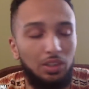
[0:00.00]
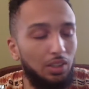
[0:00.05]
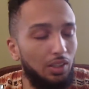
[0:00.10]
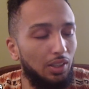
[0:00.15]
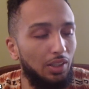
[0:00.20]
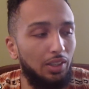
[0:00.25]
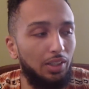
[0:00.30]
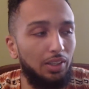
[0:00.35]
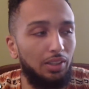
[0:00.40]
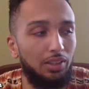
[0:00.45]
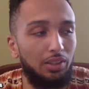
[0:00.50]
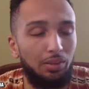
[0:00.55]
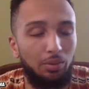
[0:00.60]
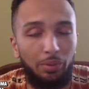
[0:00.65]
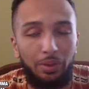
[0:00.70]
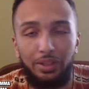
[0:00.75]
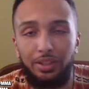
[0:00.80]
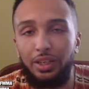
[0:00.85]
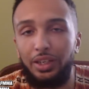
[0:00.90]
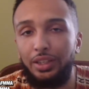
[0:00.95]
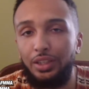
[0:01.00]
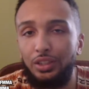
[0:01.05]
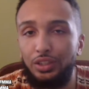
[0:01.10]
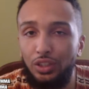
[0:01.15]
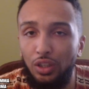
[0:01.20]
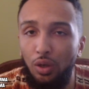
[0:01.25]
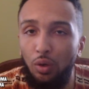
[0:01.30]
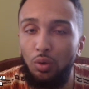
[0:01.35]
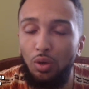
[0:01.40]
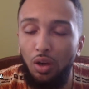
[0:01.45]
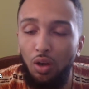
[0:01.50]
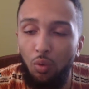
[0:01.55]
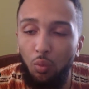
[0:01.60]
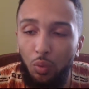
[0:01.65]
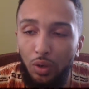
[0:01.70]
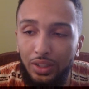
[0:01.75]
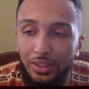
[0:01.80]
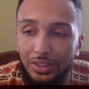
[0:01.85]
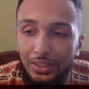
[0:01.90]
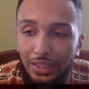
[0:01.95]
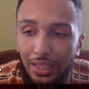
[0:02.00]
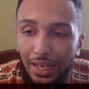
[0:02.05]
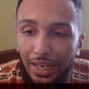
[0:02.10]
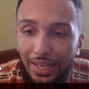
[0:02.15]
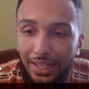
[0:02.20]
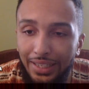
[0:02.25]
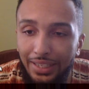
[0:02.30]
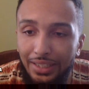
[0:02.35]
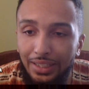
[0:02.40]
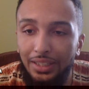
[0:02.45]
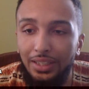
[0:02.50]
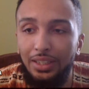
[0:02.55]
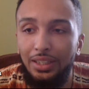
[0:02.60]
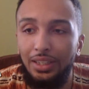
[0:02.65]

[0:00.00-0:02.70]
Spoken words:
rear naked choke on one side.